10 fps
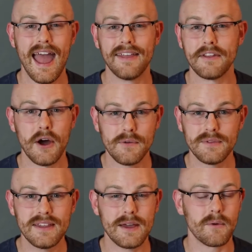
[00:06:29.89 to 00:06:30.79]
And then
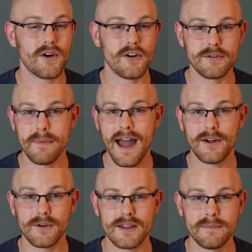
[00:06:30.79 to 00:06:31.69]
hopefully they will call you
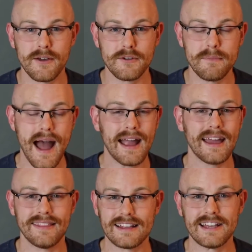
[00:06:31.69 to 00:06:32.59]
back or email you
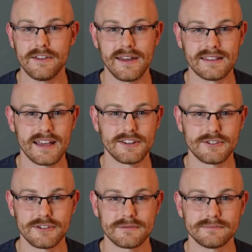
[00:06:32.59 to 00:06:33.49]
back, and that's how you get in
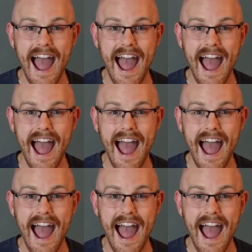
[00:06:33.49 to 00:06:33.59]
touch.